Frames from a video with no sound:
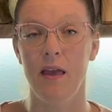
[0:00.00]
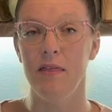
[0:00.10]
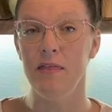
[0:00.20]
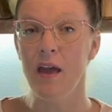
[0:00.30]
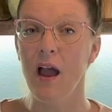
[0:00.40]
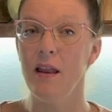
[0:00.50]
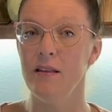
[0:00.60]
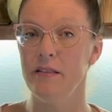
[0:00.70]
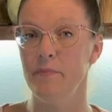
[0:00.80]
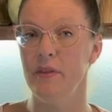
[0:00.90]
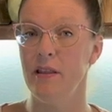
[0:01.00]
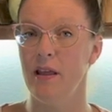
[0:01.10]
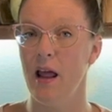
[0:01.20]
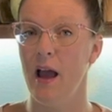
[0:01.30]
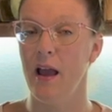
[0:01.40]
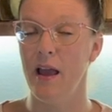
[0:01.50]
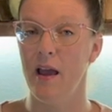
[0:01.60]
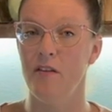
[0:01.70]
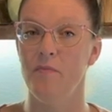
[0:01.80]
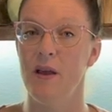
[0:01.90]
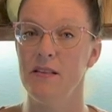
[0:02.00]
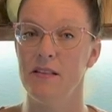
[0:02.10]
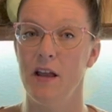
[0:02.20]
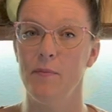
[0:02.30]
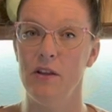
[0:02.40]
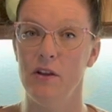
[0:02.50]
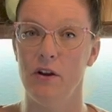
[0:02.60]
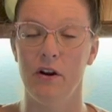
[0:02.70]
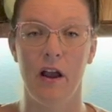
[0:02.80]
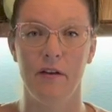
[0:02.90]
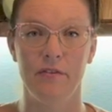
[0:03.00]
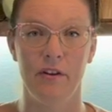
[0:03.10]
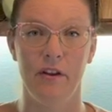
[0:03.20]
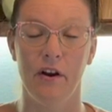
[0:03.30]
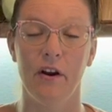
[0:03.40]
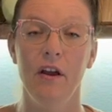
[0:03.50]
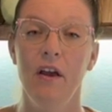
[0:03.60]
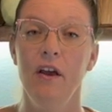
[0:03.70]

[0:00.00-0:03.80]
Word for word: and that is something that I have messed up year after year.